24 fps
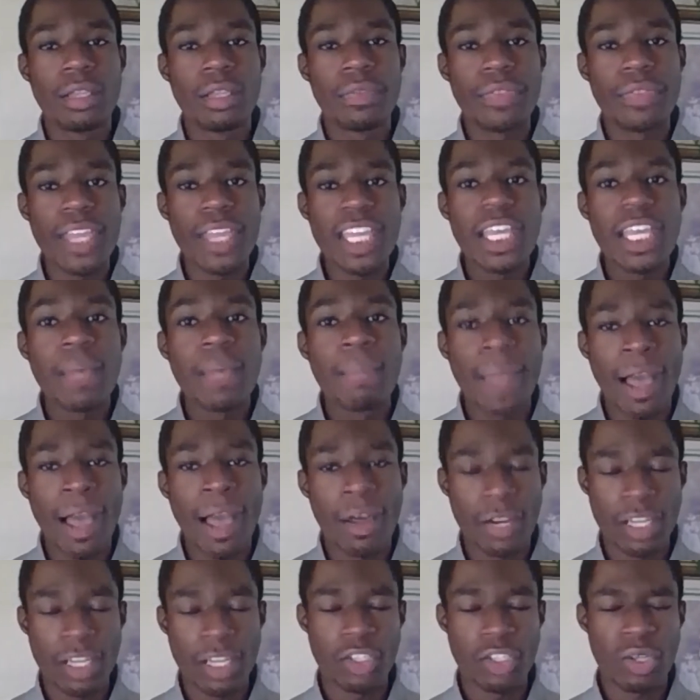Think
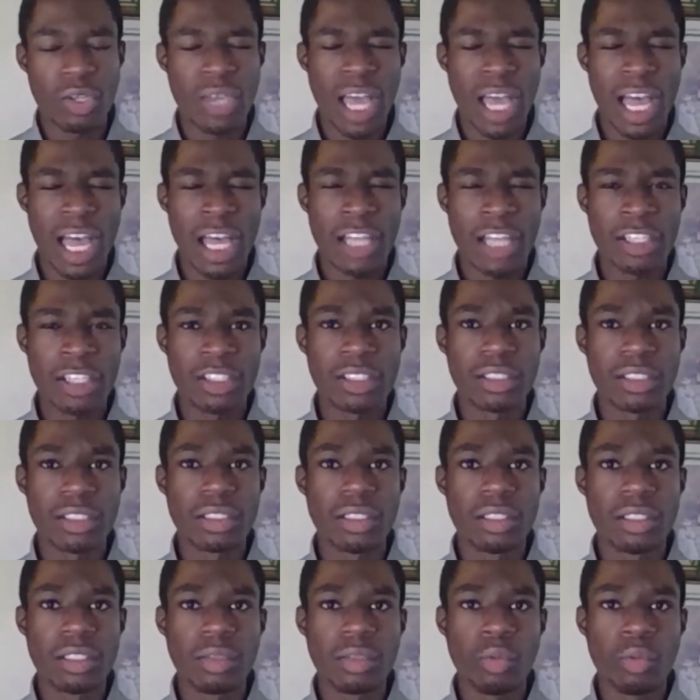about it, you guys,
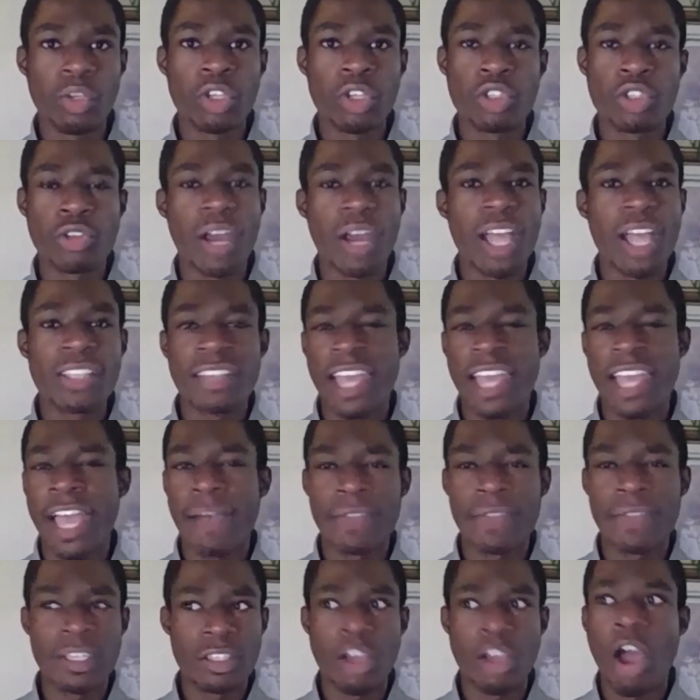when you're trying to have
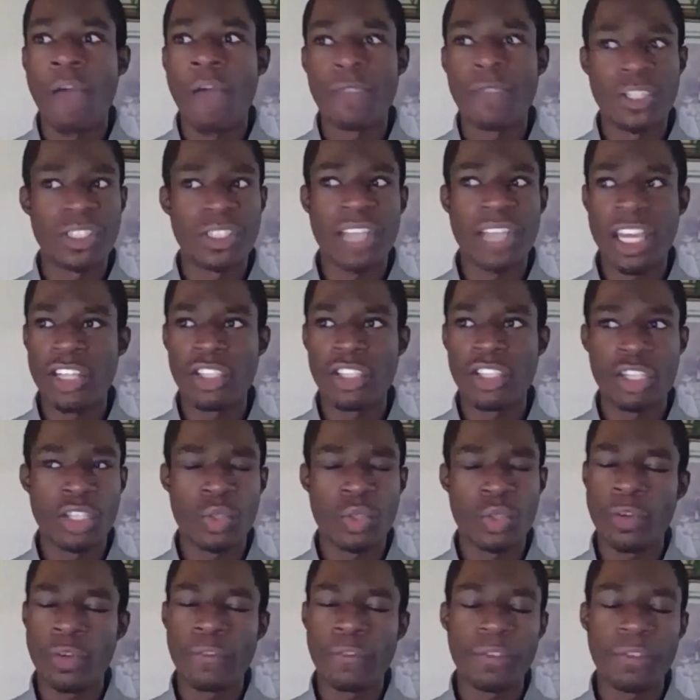these conversations
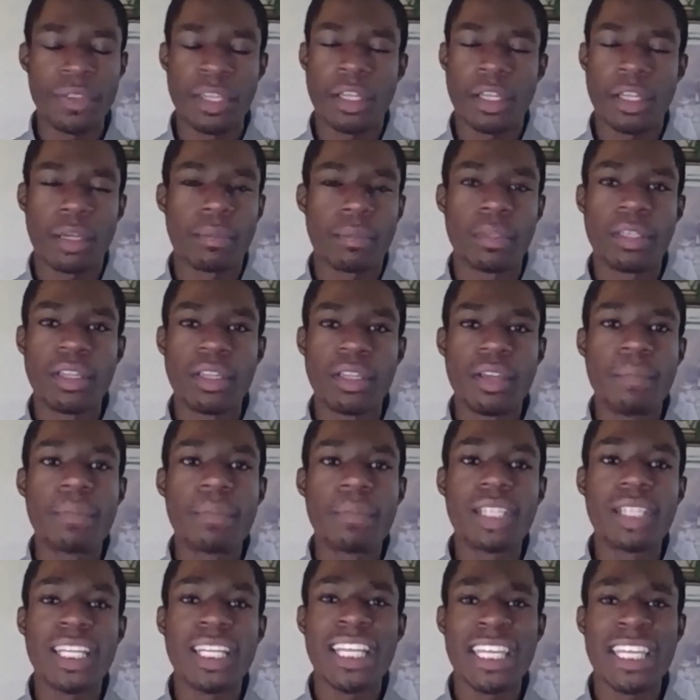with them.
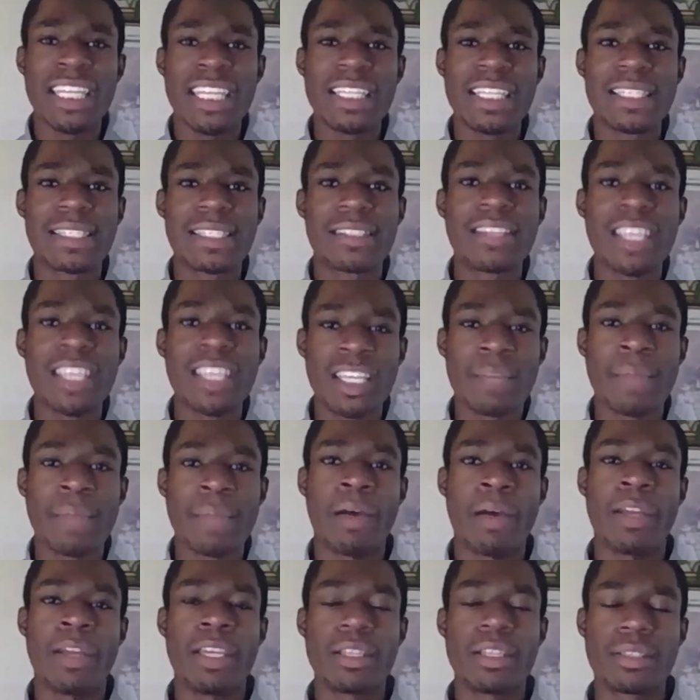Please think
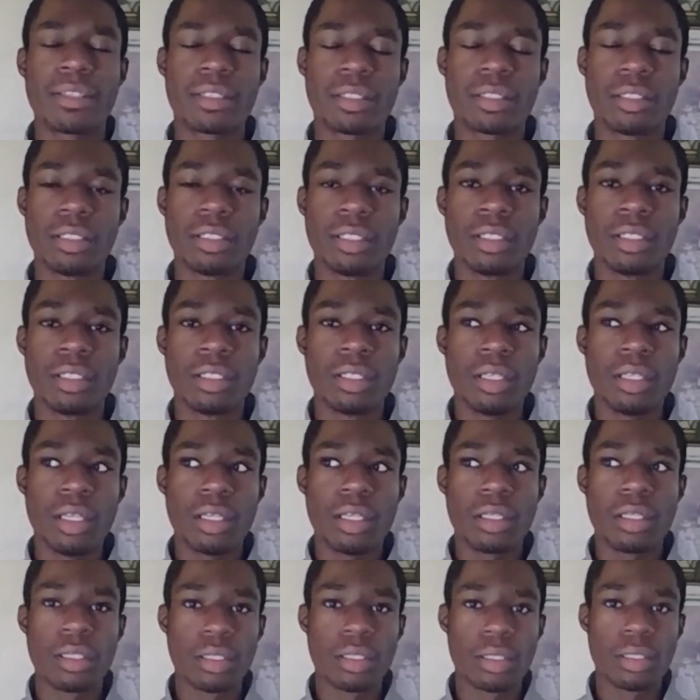about it.
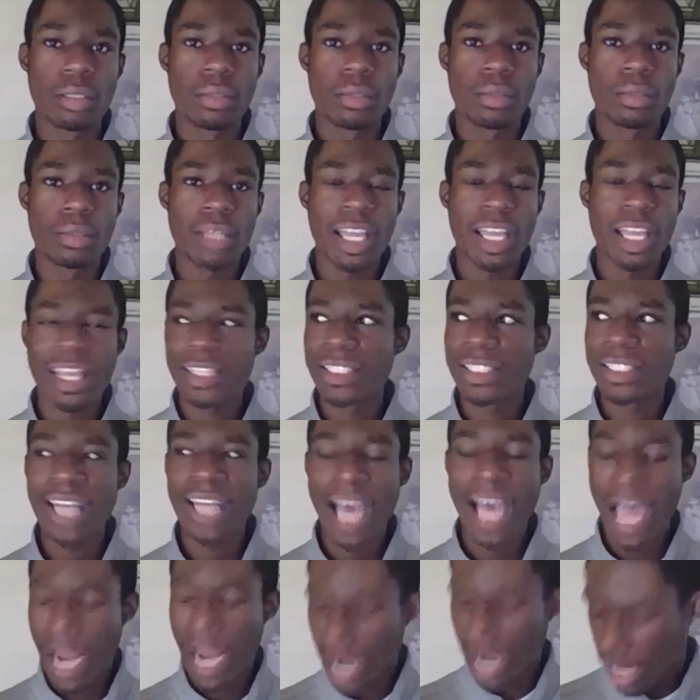Like I said,
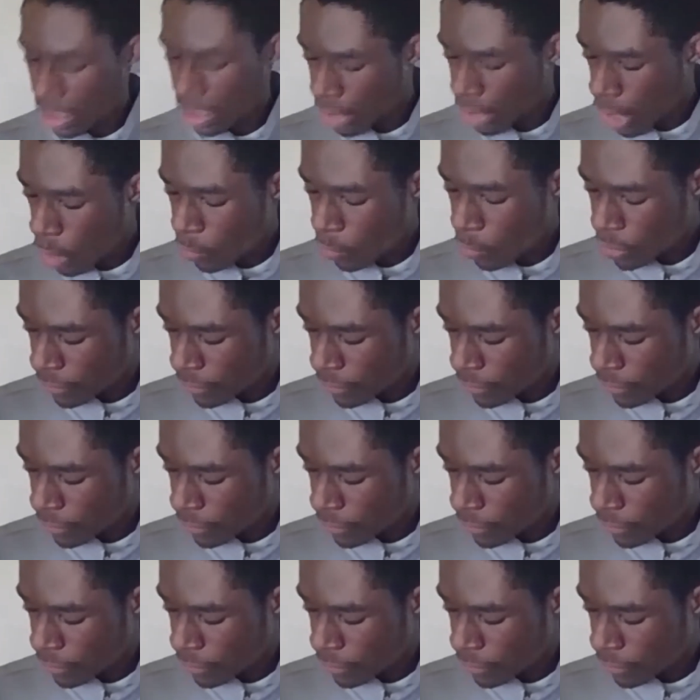I know